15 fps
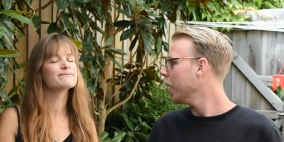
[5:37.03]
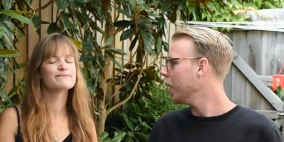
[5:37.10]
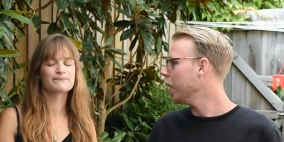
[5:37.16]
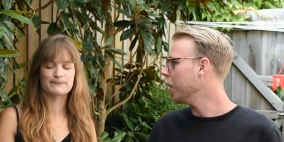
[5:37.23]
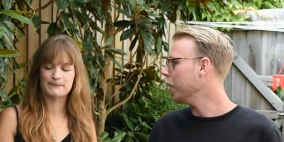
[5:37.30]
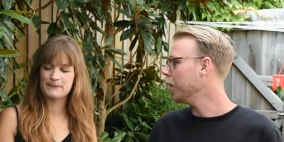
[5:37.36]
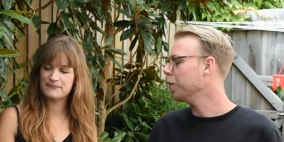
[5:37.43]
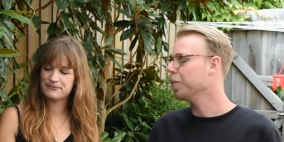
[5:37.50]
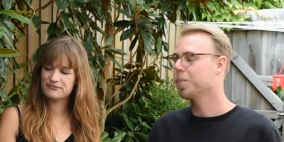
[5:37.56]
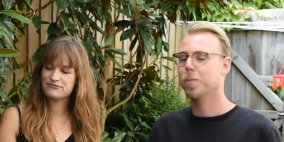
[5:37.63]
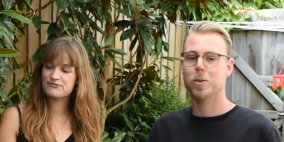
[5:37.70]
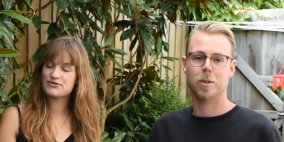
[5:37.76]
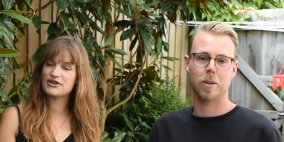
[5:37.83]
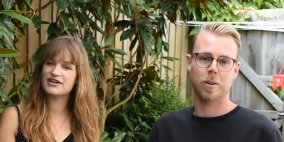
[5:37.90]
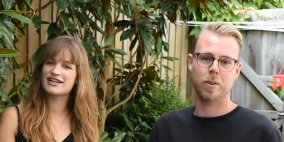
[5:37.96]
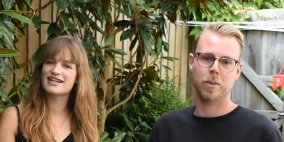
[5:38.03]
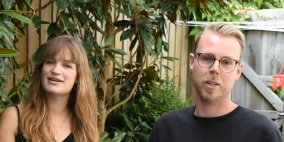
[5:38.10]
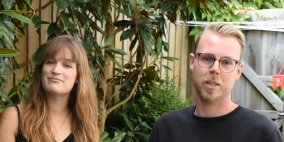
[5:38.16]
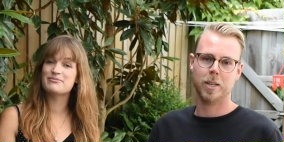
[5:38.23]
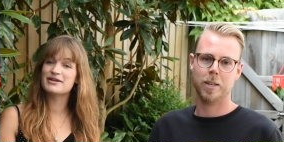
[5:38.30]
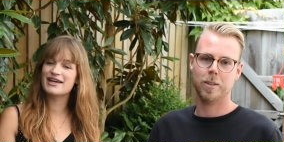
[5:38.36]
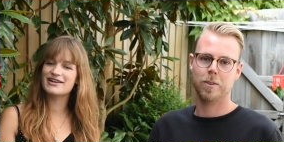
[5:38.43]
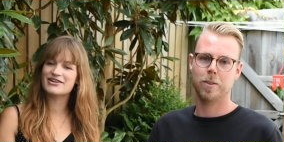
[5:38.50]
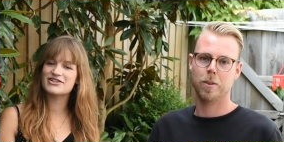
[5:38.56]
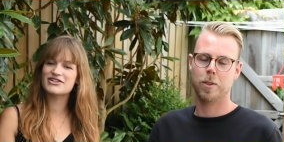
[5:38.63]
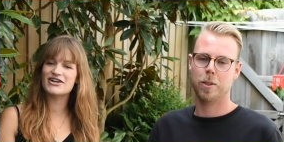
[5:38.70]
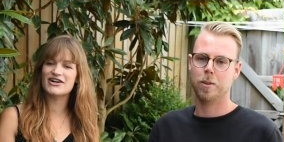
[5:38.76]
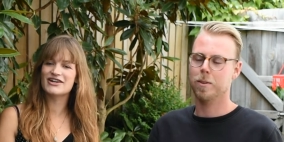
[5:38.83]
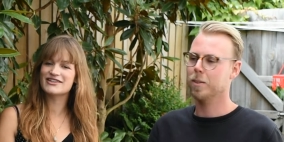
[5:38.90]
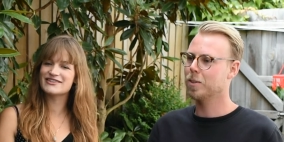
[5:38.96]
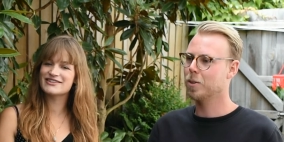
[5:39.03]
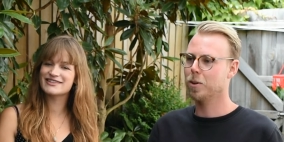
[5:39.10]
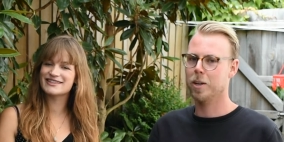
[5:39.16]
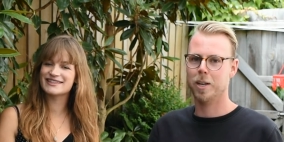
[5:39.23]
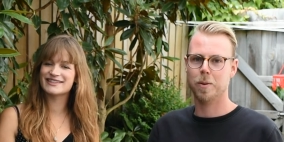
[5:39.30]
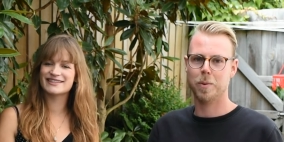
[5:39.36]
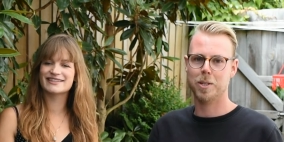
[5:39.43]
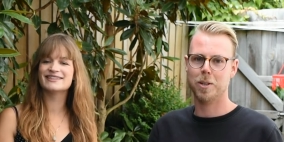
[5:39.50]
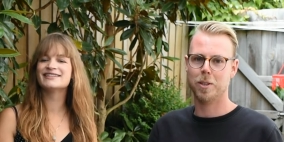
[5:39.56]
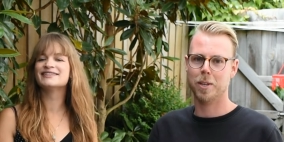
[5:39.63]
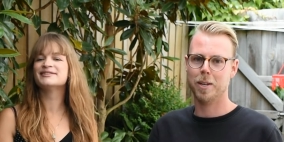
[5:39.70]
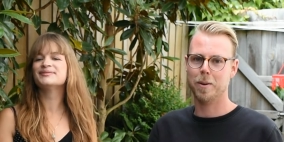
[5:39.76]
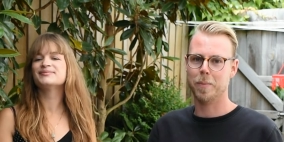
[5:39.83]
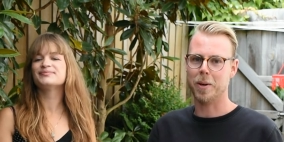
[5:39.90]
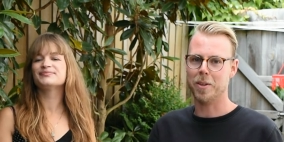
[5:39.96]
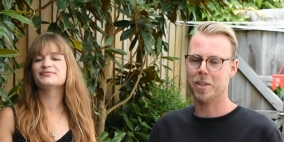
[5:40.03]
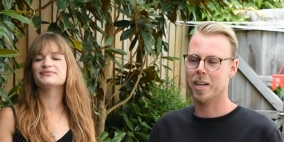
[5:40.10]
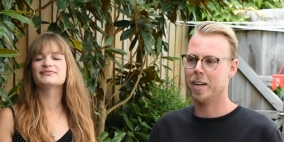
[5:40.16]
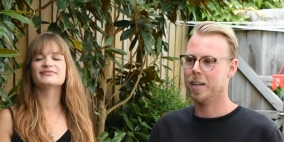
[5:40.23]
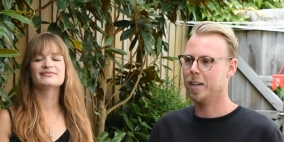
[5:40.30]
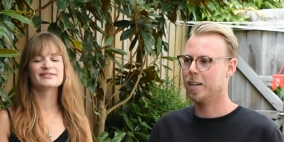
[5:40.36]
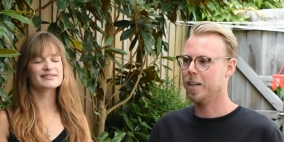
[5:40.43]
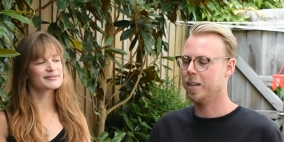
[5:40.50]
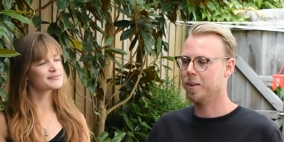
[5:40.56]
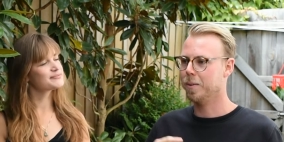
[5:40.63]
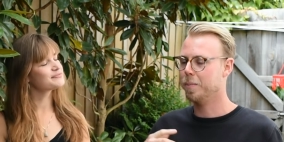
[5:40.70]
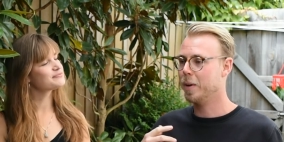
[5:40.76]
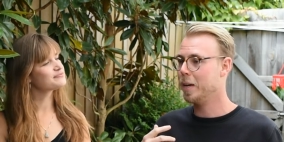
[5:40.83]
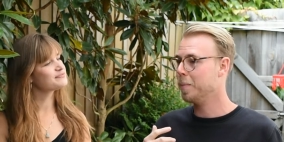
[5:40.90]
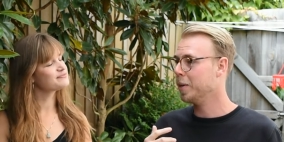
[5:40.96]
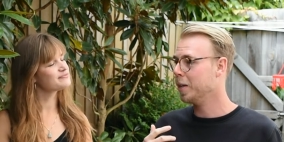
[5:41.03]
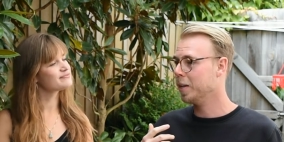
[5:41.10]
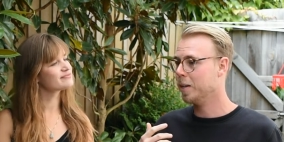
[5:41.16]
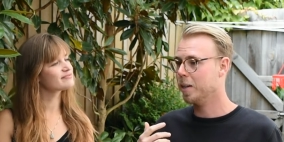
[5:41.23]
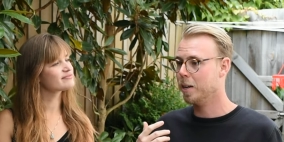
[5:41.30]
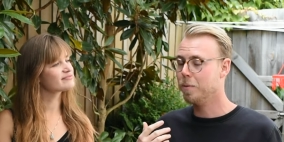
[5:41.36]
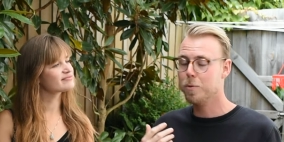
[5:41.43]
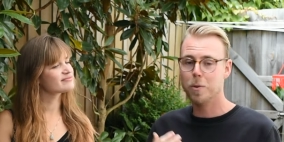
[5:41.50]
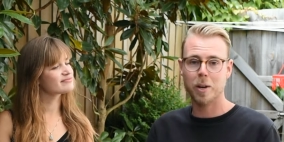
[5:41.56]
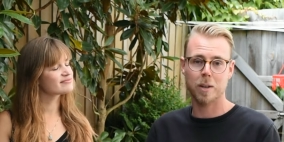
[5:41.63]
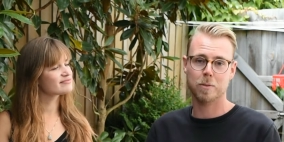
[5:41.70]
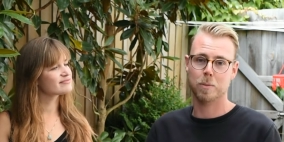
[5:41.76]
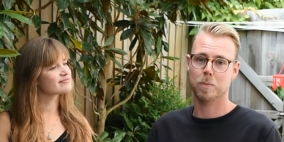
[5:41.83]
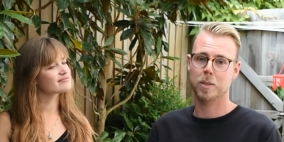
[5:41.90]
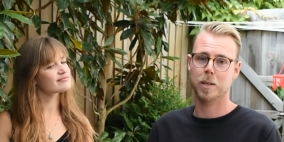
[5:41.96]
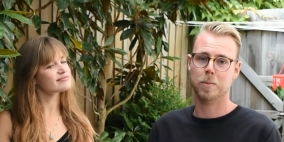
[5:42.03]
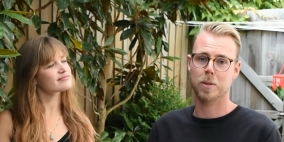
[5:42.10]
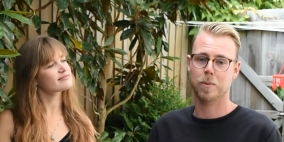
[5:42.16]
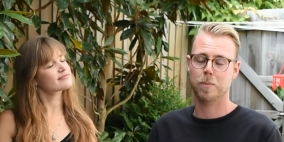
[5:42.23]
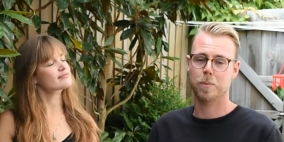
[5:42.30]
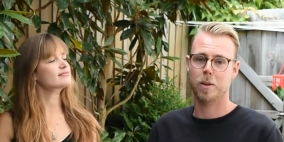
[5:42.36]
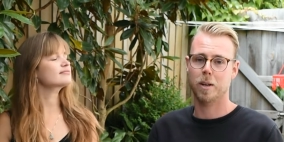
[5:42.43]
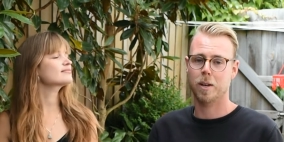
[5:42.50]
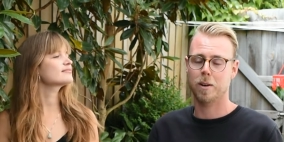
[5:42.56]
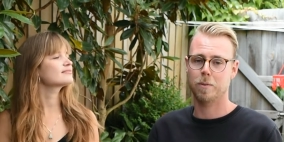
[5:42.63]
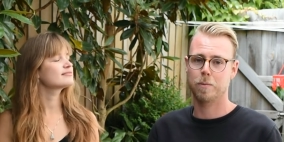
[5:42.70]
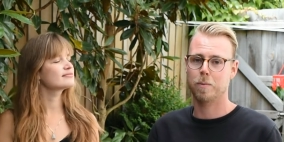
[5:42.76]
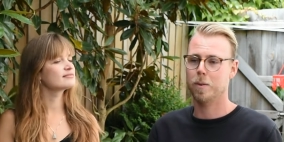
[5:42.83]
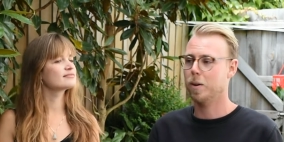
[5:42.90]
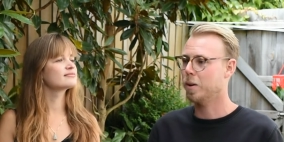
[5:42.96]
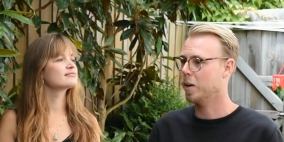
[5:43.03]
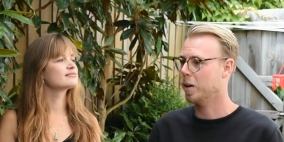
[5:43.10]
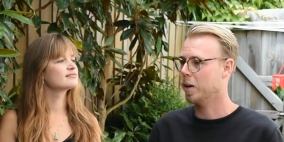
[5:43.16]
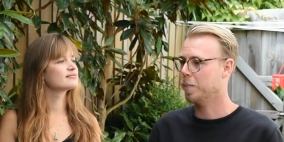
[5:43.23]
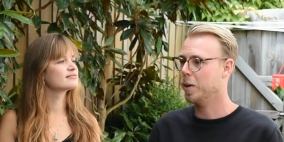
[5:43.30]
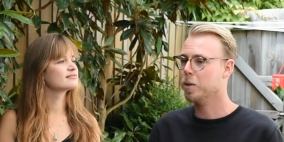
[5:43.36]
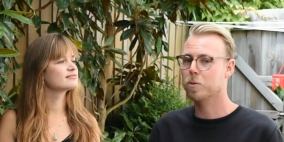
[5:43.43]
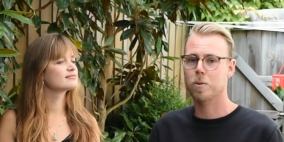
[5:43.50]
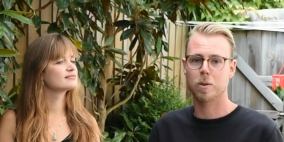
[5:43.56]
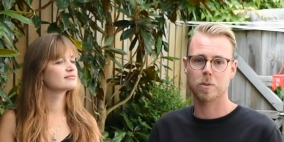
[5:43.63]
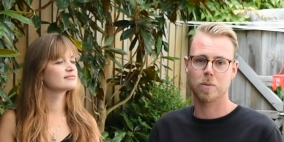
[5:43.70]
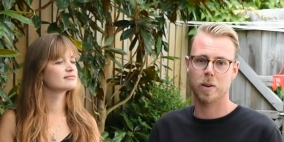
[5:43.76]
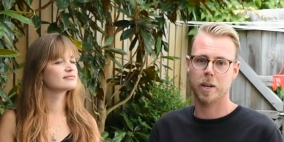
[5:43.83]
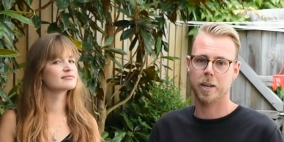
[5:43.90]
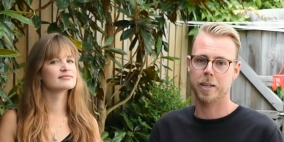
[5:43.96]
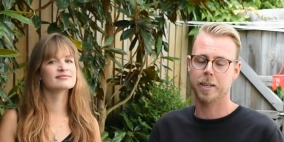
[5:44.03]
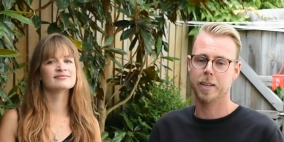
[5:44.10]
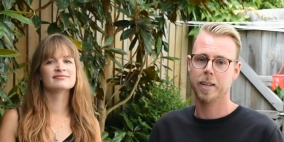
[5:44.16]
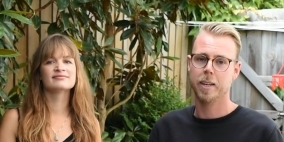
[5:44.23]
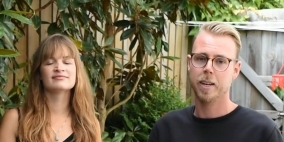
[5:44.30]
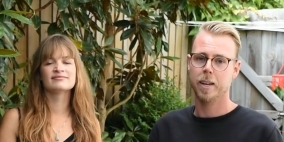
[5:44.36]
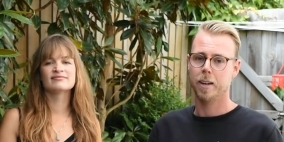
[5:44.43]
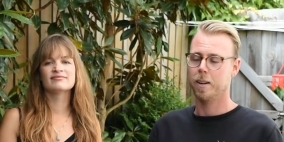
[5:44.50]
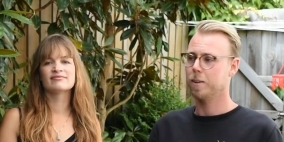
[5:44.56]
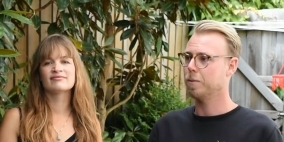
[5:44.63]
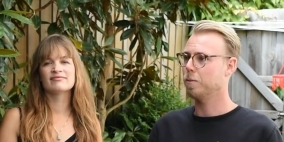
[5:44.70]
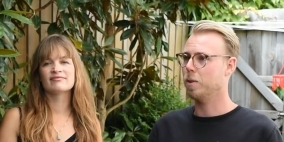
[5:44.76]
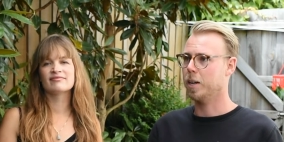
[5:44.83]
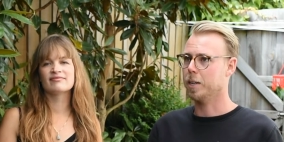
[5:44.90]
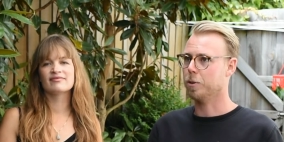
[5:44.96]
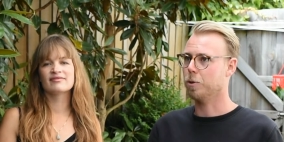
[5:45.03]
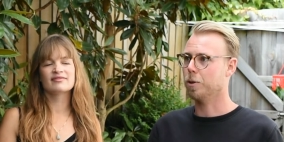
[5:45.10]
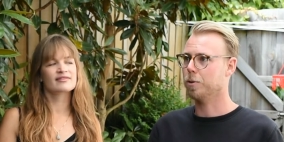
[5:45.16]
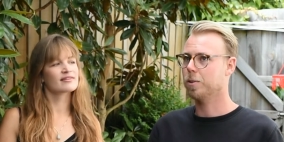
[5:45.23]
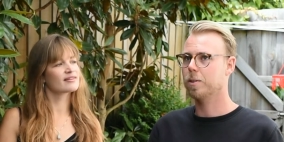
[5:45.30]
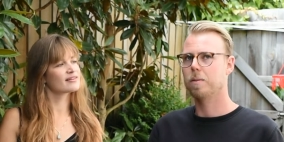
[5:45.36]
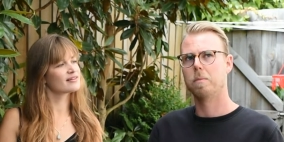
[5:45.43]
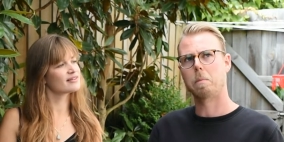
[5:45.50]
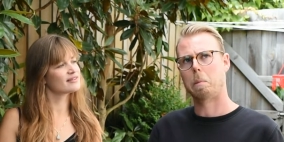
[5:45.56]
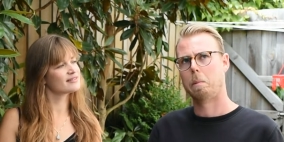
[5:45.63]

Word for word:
Speaker 1: Um, so excited to, to, hear what you think about that, and maybe if you have some tips of, uh, about drones flying, flying drones,